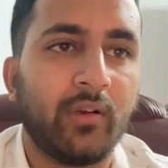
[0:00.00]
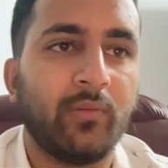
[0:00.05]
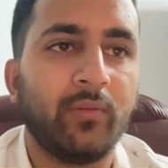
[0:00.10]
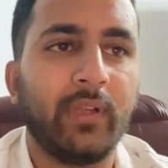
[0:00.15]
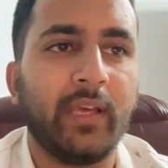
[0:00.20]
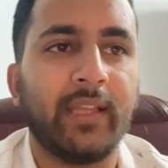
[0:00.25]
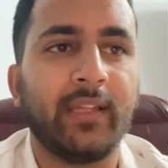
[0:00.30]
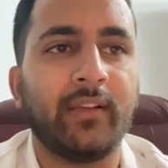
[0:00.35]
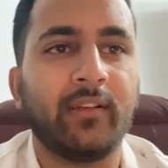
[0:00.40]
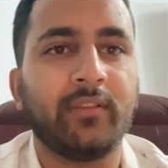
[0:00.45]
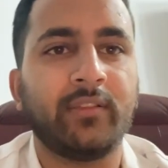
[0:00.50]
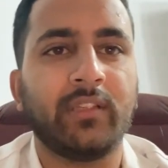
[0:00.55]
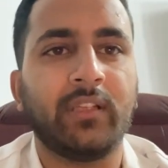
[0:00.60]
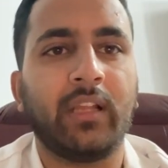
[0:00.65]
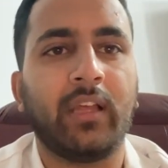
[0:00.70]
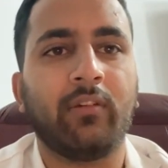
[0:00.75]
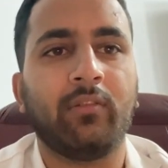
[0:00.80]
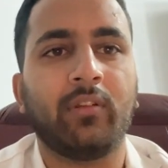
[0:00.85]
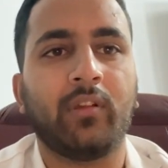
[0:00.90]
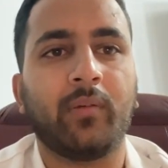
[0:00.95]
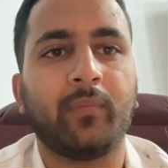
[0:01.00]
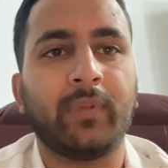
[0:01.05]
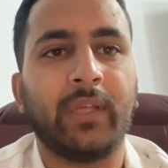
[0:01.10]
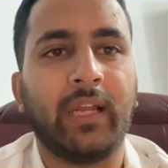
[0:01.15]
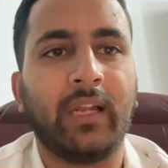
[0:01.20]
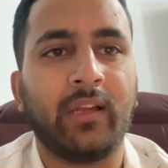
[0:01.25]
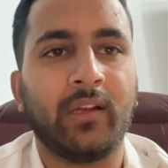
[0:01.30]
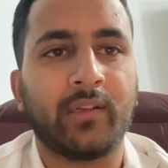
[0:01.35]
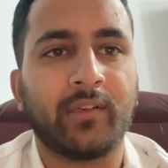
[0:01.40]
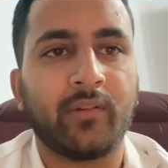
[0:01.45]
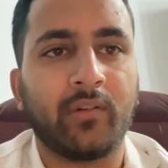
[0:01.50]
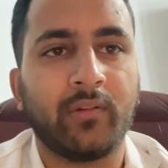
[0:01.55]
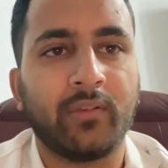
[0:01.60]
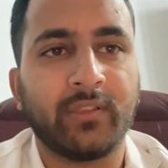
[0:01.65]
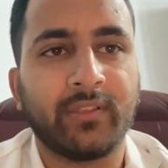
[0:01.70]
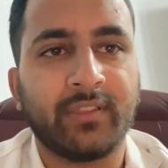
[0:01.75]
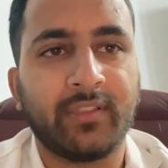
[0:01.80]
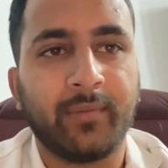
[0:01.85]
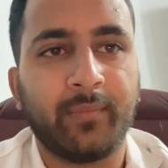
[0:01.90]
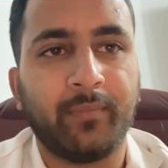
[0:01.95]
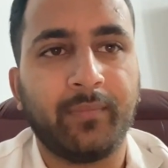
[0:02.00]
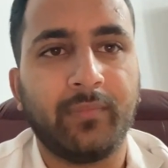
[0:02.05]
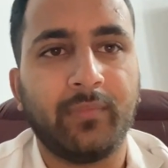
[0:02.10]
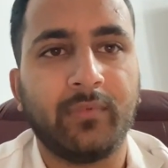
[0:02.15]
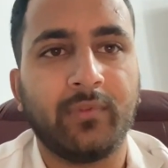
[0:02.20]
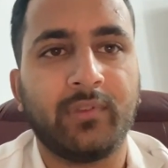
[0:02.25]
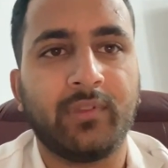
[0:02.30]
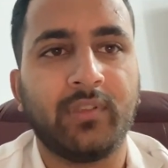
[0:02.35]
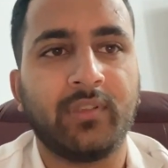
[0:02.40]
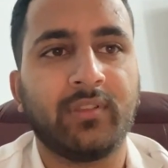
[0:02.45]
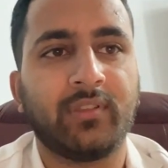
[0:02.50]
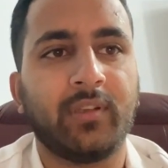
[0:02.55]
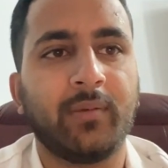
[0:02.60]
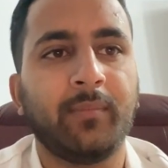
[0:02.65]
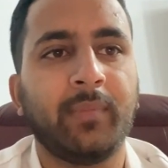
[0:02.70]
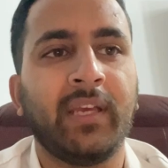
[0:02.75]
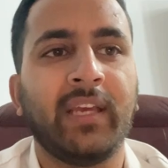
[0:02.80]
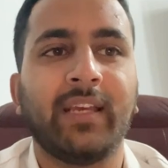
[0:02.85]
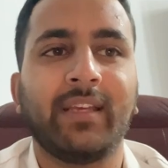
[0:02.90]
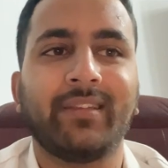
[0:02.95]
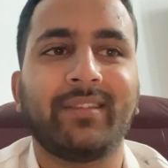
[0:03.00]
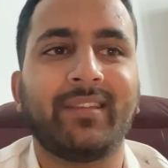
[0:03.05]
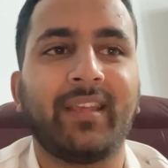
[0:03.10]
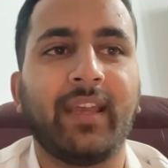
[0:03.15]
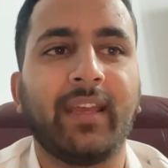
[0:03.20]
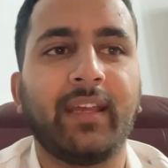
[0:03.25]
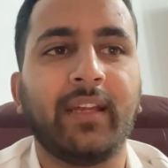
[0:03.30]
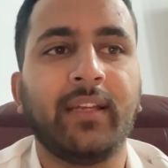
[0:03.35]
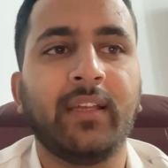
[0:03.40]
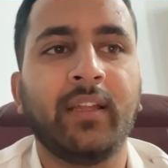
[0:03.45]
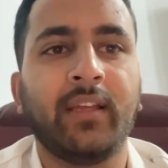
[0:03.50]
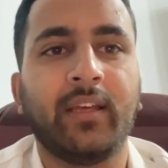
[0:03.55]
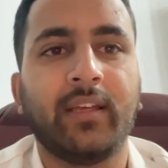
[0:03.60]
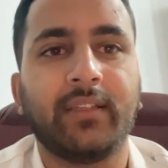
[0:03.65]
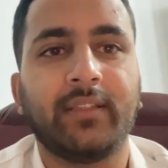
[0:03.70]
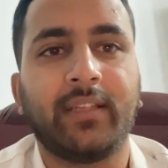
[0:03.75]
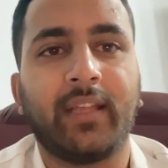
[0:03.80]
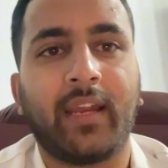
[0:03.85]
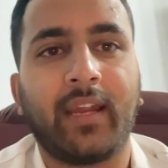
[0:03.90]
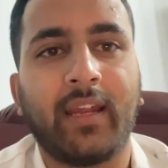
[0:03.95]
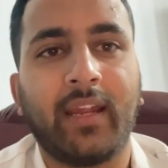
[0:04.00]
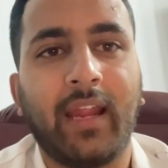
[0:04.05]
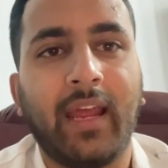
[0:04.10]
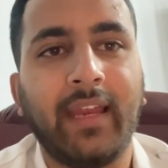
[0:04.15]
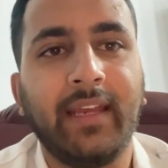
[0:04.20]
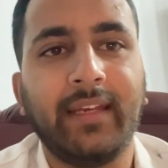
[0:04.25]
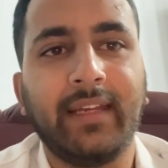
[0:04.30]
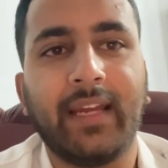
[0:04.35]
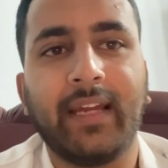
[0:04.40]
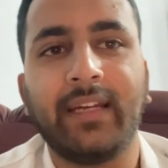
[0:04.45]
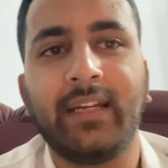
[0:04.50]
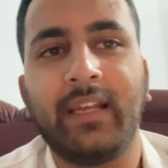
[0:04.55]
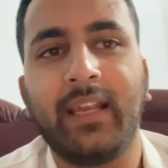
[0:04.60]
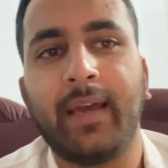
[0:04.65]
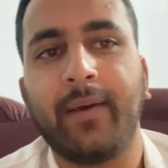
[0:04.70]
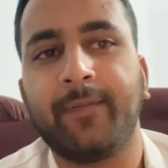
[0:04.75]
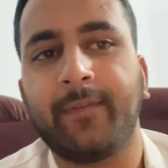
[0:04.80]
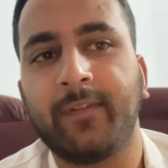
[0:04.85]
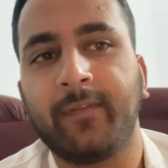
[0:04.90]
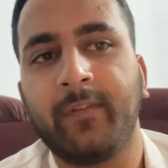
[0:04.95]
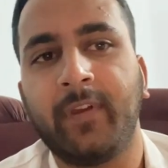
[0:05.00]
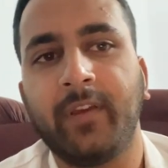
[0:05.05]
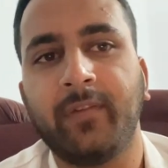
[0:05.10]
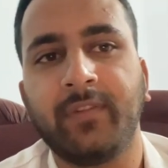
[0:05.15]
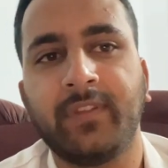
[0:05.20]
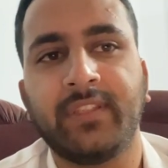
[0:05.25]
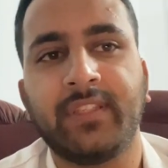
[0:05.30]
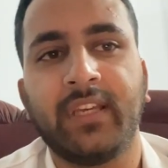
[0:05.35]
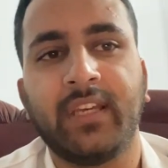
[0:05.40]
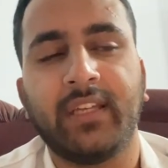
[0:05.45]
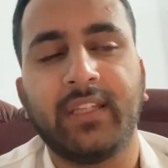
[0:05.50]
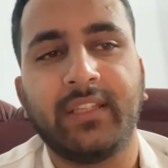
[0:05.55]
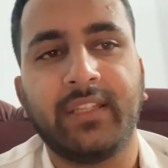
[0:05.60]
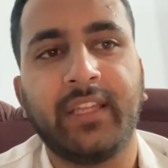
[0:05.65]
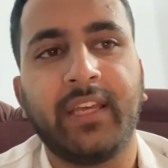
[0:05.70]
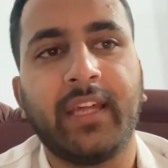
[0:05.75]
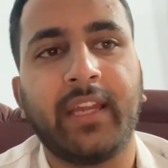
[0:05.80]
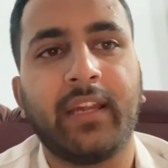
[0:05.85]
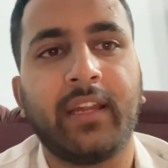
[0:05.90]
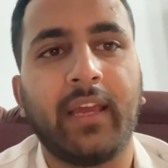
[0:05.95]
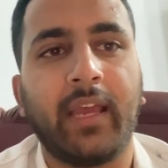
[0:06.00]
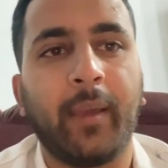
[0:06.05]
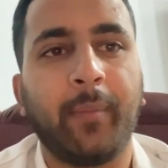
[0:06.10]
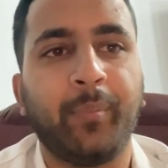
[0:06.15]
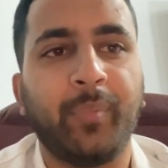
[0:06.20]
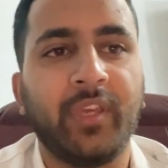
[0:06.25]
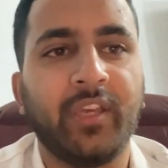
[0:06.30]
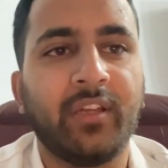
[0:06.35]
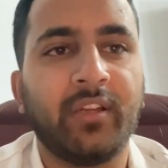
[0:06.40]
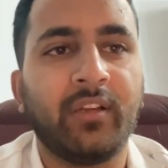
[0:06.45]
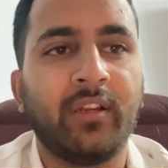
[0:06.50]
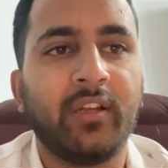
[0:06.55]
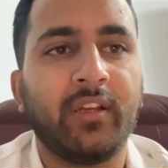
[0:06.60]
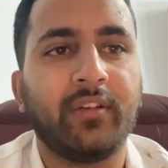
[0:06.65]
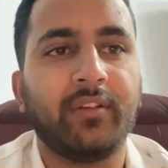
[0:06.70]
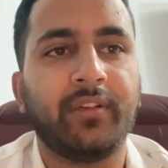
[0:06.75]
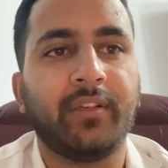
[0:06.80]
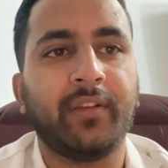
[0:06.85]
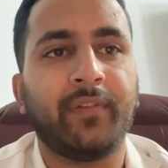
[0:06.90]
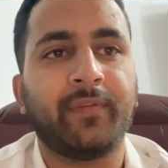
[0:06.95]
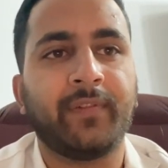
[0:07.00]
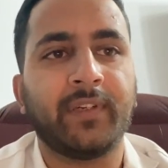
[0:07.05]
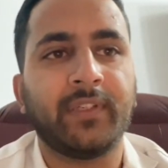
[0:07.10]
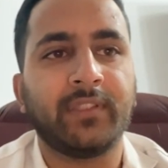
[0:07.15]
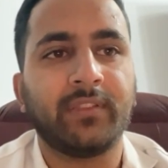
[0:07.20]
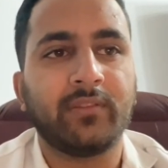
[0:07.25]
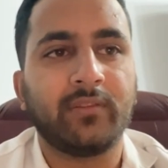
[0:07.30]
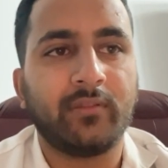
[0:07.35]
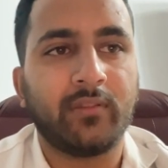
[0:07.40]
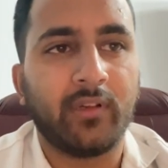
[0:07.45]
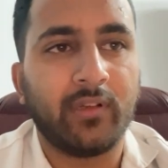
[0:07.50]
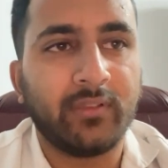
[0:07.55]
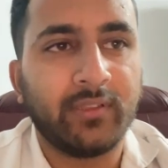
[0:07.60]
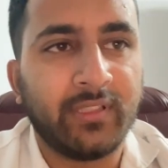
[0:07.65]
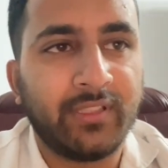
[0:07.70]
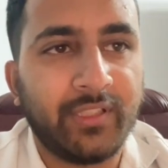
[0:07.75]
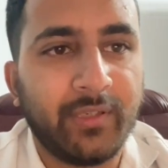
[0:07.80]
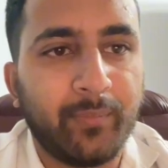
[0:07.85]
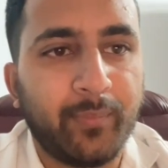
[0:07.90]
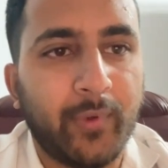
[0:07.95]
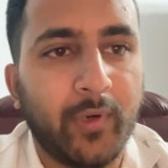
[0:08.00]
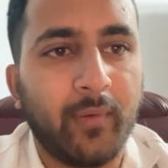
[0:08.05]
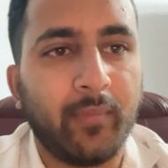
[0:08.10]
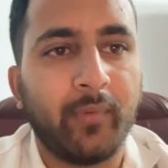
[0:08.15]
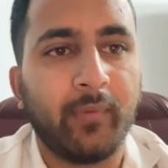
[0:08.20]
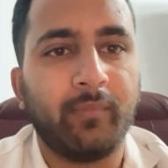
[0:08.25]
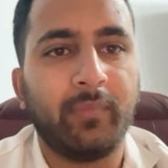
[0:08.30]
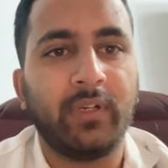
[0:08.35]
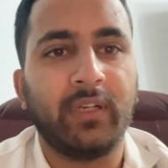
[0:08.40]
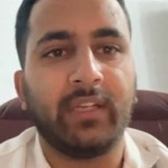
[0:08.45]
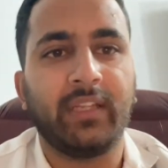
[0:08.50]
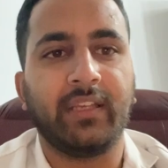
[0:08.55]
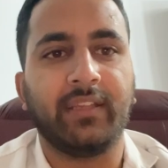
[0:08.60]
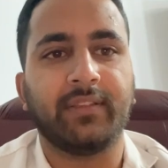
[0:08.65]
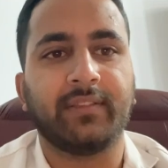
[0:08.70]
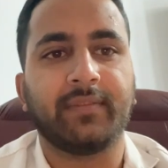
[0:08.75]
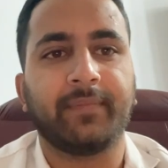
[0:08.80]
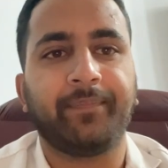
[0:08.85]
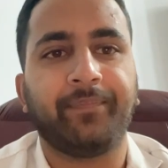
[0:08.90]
energy level of the electronic system. Second, the right and left waves, there appear different transition probabilities.